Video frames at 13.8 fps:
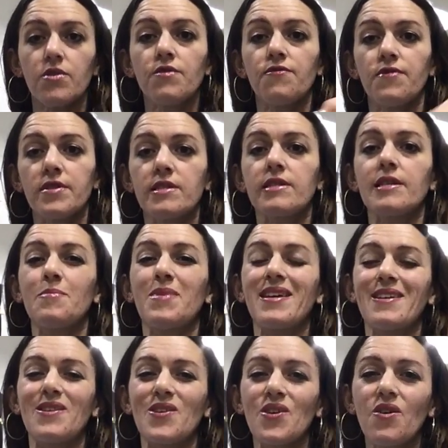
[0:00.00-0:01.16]
of you physically
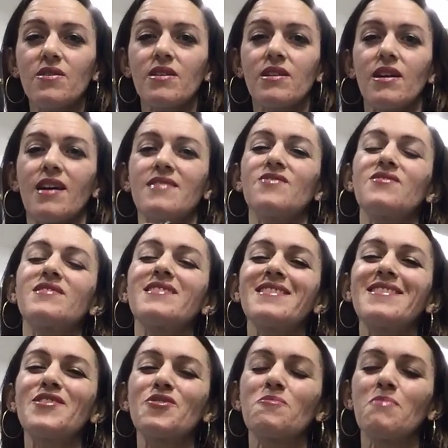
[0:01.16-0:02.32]
being in yoga class, you're
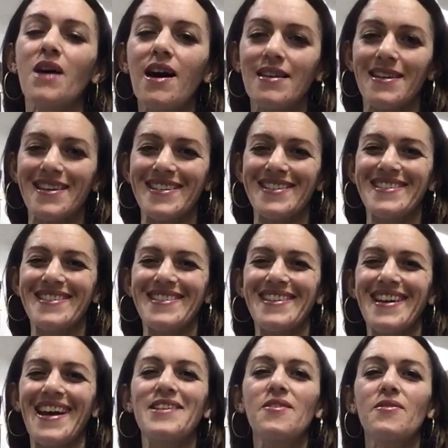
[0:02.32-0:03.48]
still in your body.
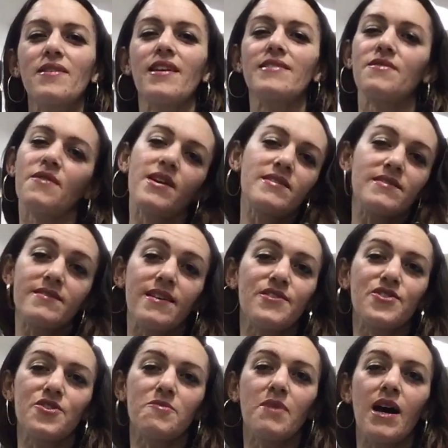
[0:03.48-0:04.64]
And no one has the right to
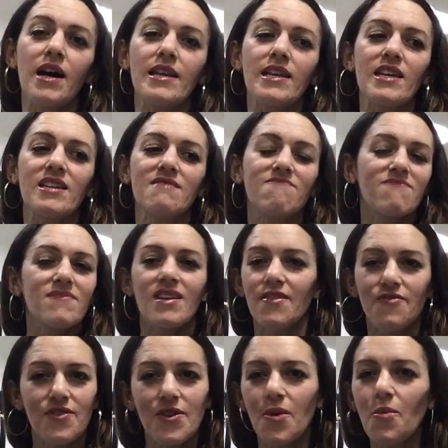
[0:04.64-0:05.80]
touch your body
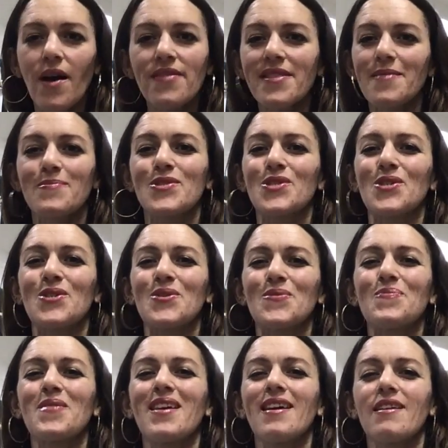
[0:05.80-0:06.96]
if you don't want them to,
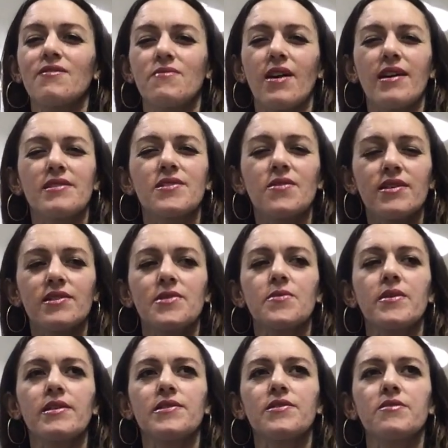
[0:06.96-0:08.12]
right? So I just
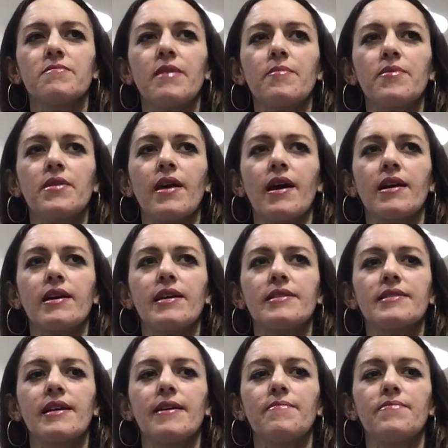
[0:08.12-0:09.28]
want us to remember that,
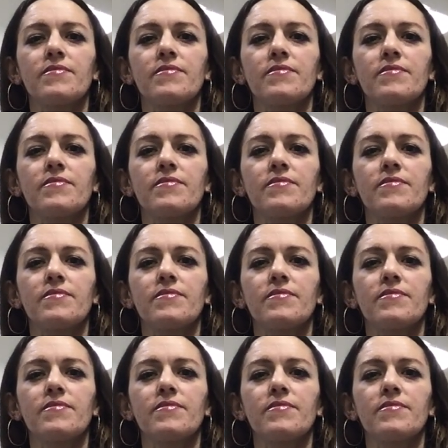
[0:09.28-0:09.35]
because